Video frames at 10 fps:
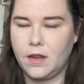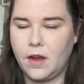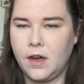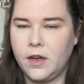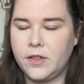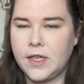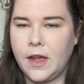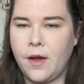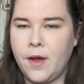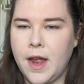I don't see
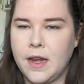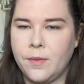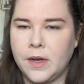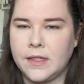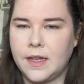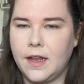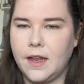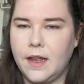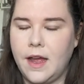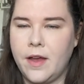how anyone has
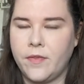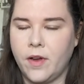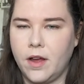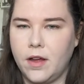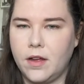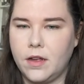ever...